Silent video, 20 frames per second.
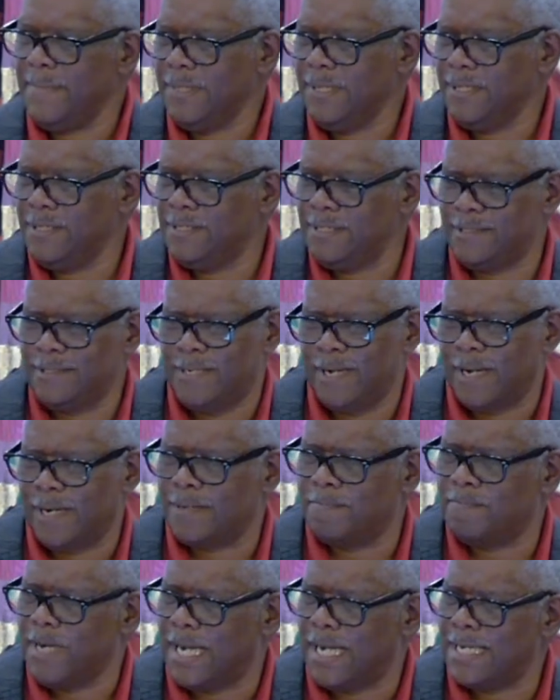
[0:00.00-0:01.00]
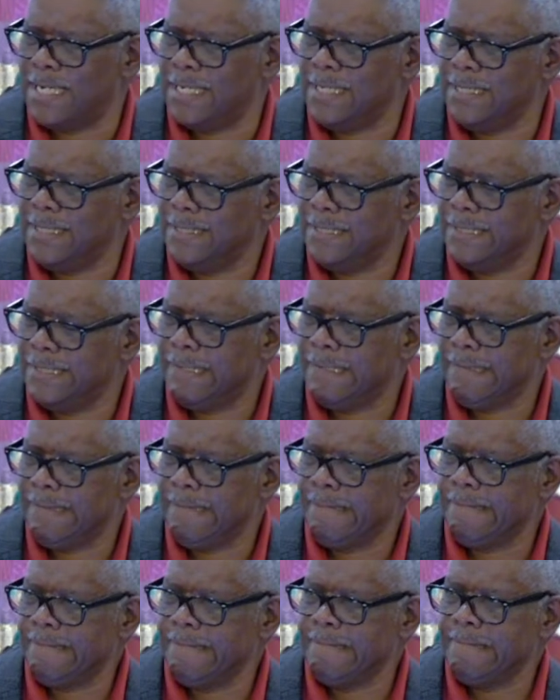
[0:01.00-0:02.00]
Good God Almighty.
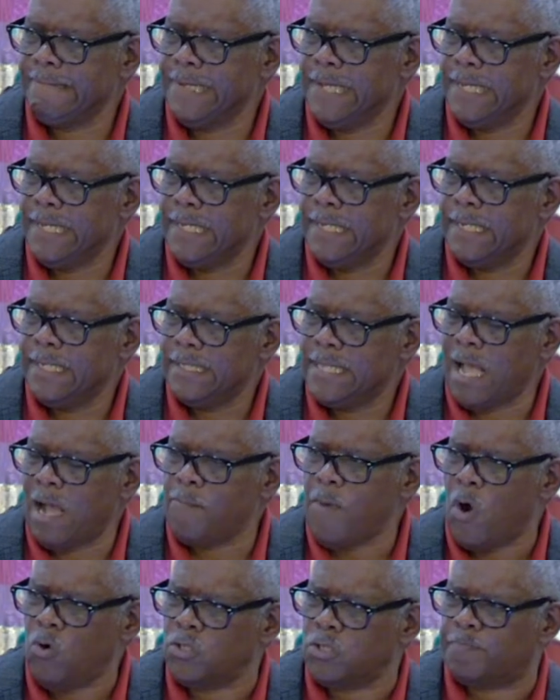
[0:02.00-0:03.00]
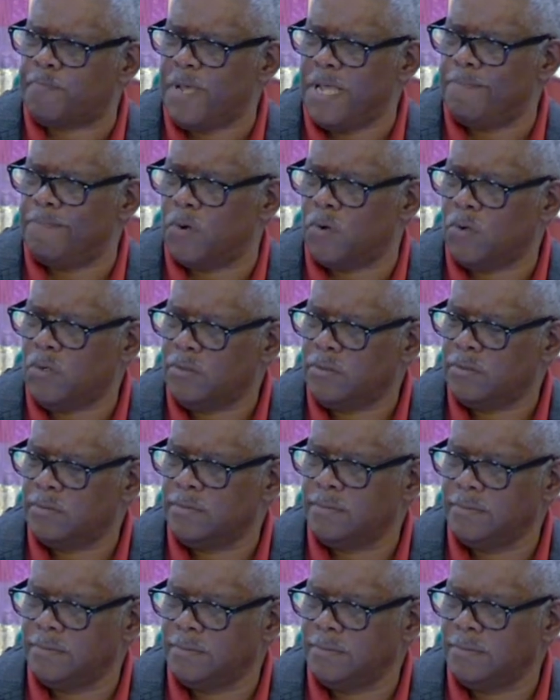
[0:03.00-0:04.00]
Now, most people,
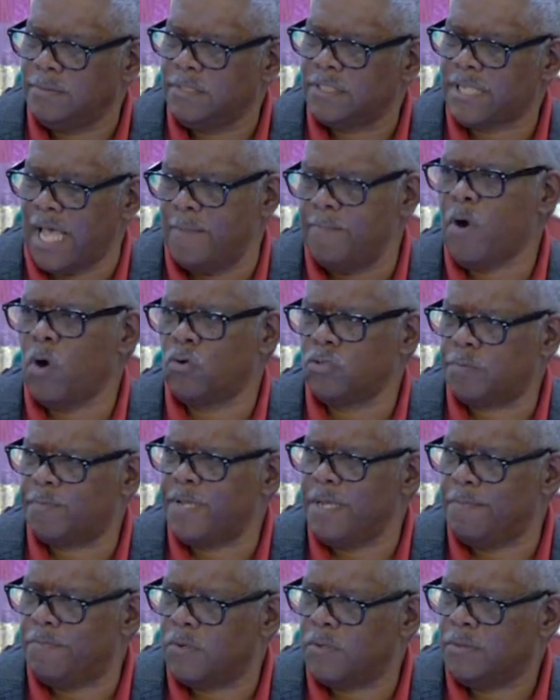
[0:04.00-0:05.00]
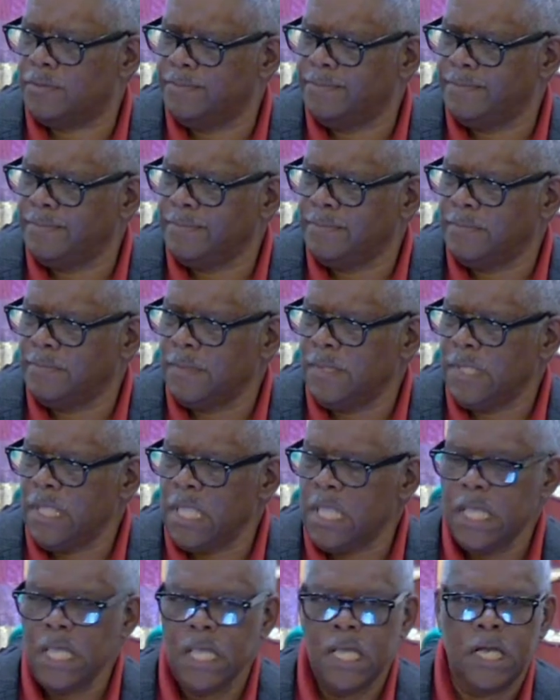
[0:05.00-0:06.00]
say most people,
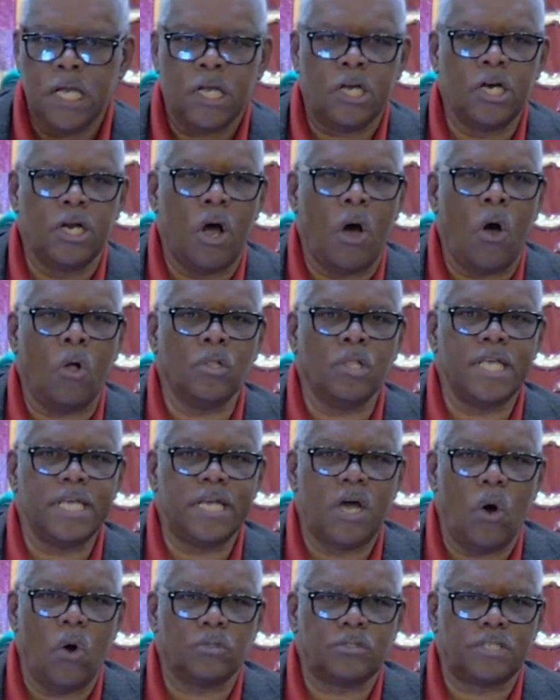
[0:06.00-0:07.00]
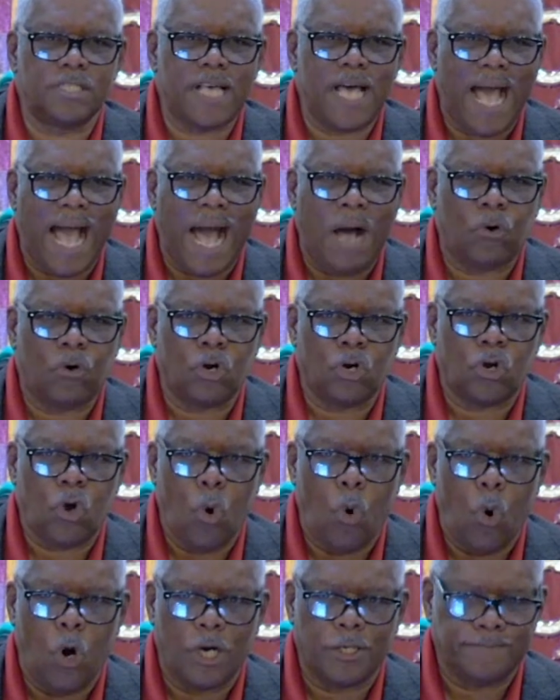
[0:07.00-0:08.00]
could only go to the outer
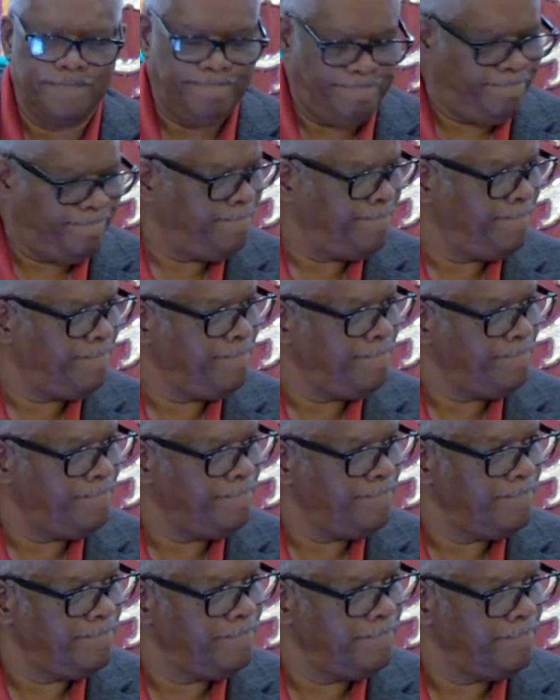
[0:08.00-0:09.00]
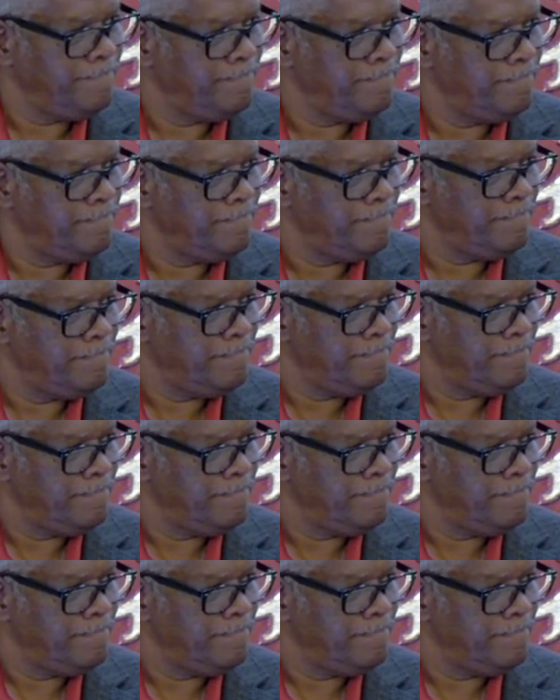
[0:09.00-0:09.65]
court. Uh-huh, uh-huh.